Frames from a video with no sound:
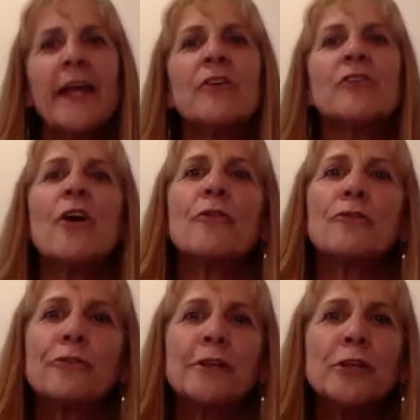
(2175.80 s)
is
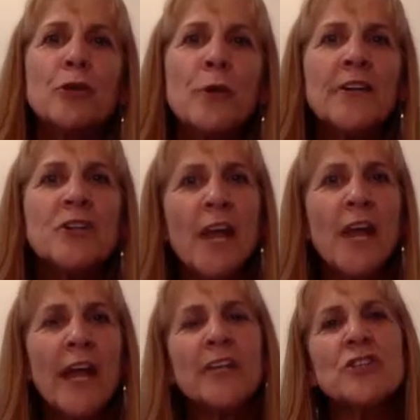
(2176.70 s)
fluid
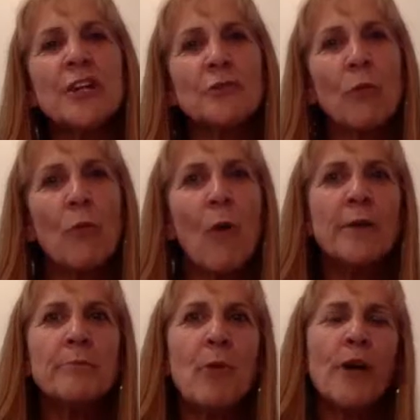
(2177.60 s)
changing from
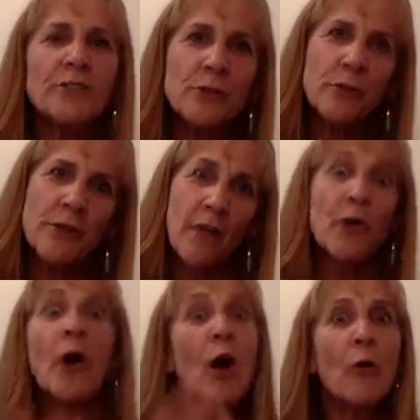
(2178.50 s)
one point to
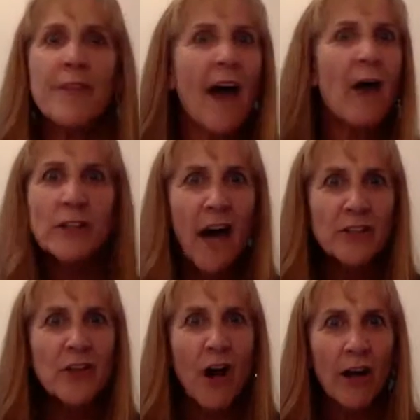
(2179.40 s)
another without a lot
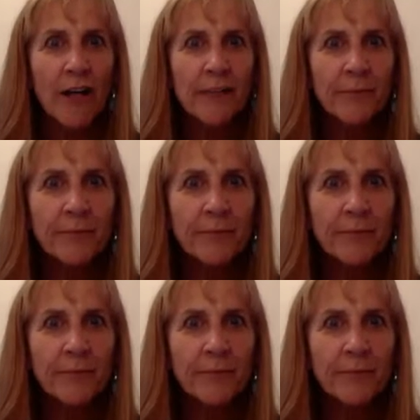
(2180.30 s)
of talking.